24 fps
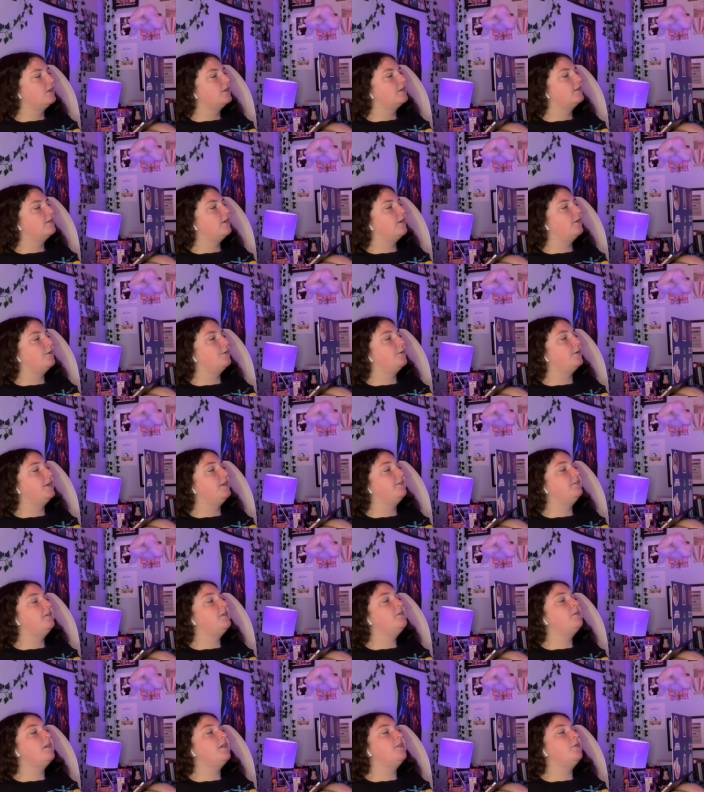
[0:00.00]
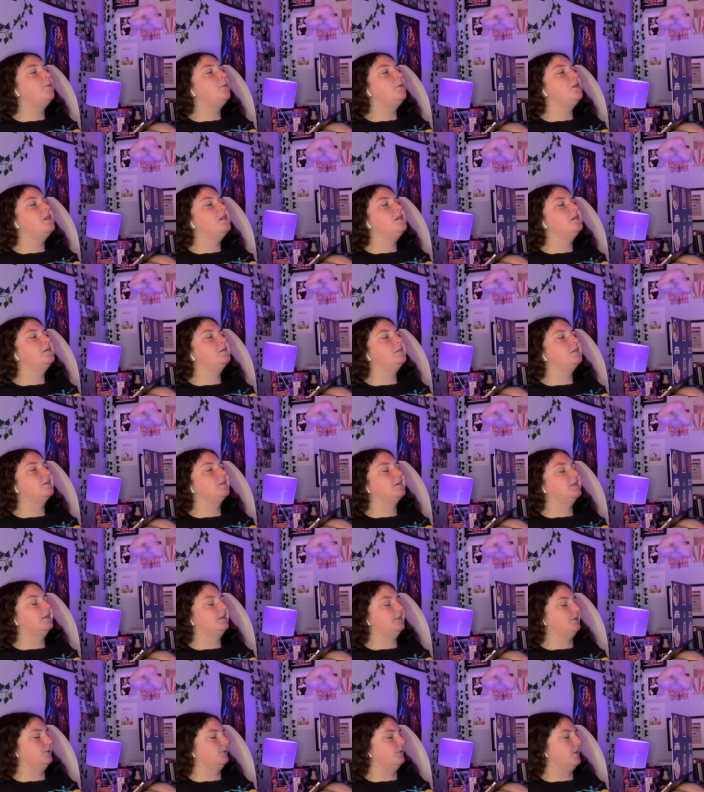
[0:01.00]
So even around the world, they're
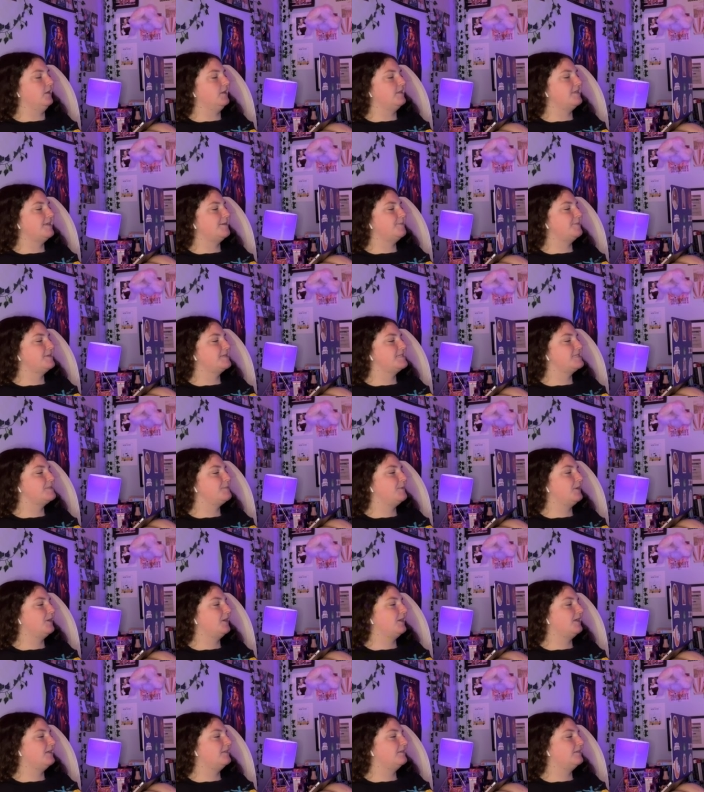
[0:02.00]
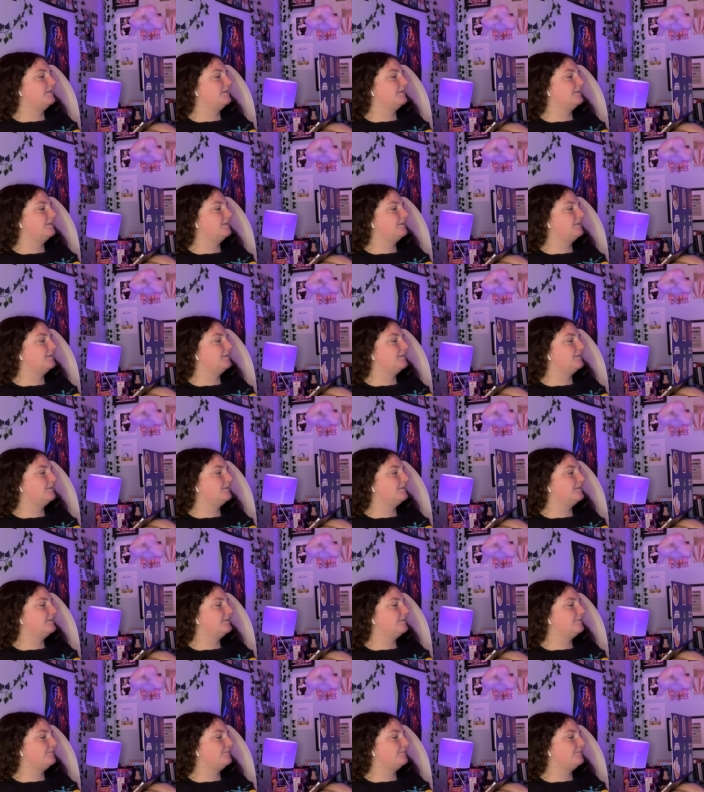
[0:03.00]
getting new nighttime experiences.